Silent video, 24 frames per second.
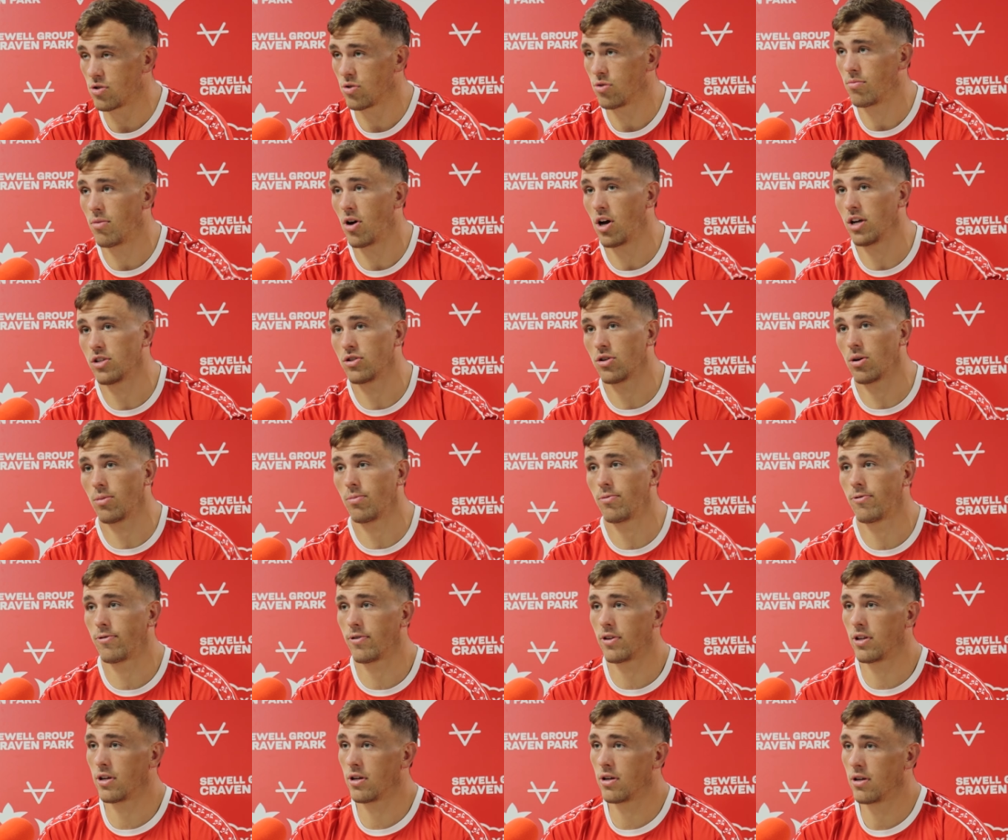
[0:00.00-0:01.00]
doing my job
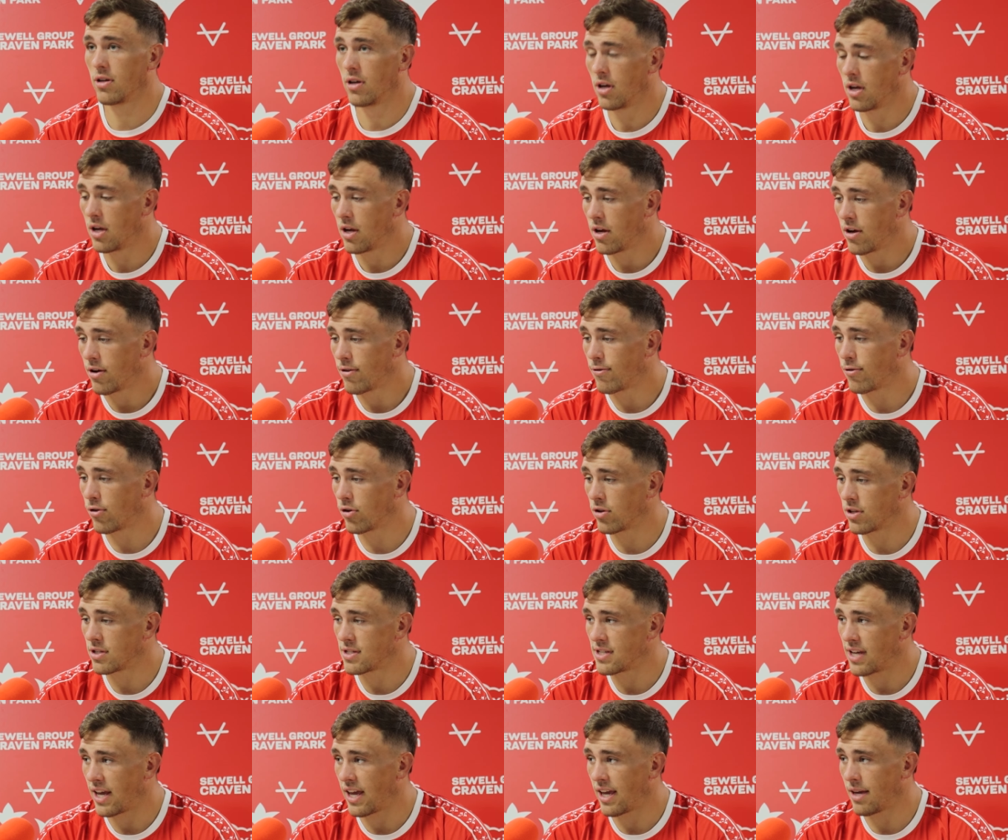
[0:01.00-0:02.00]
for the
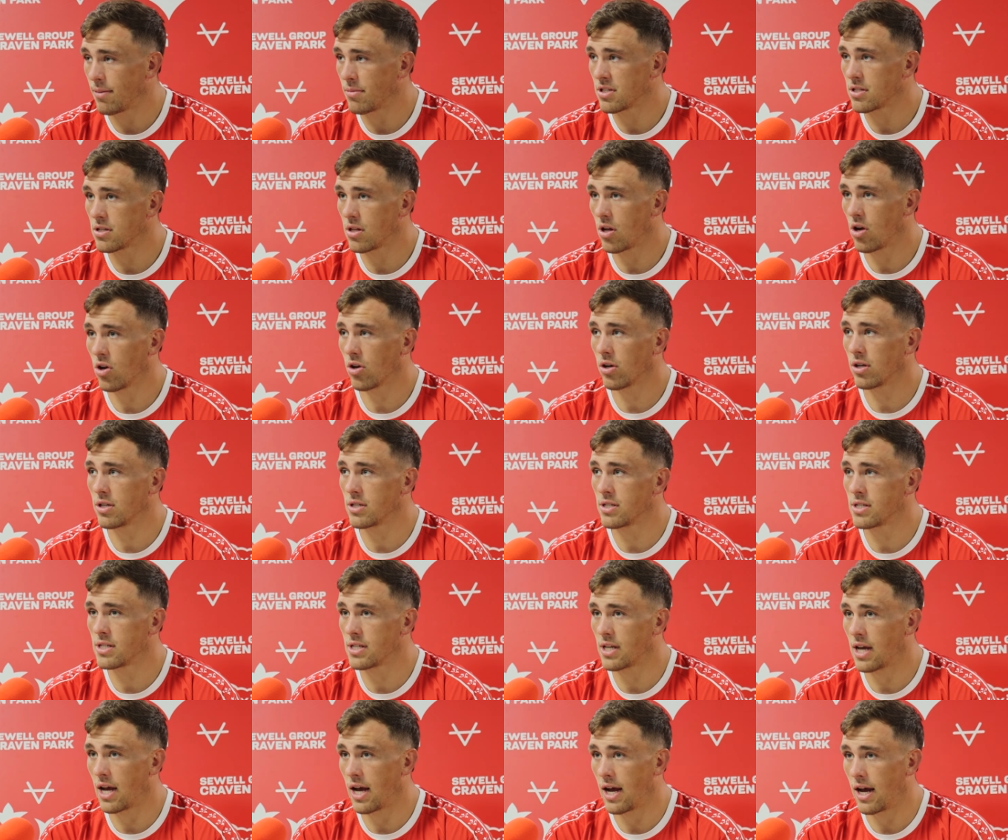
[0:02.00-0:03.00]
team, as long
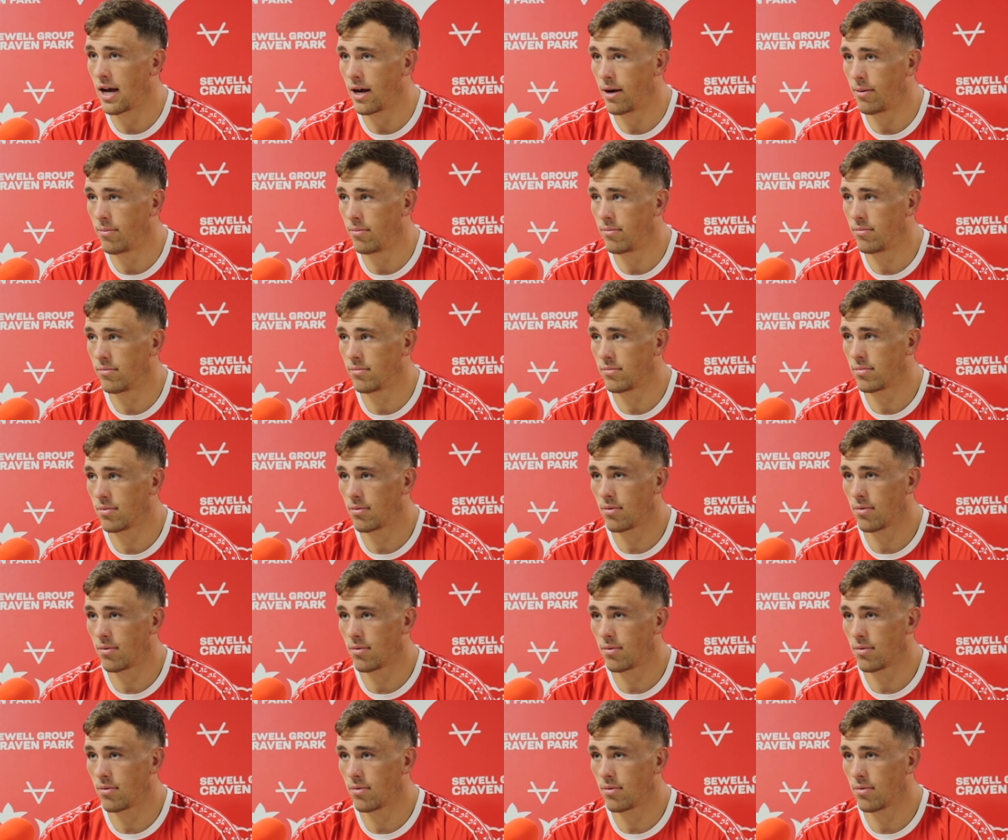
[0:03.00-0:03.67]
as I'm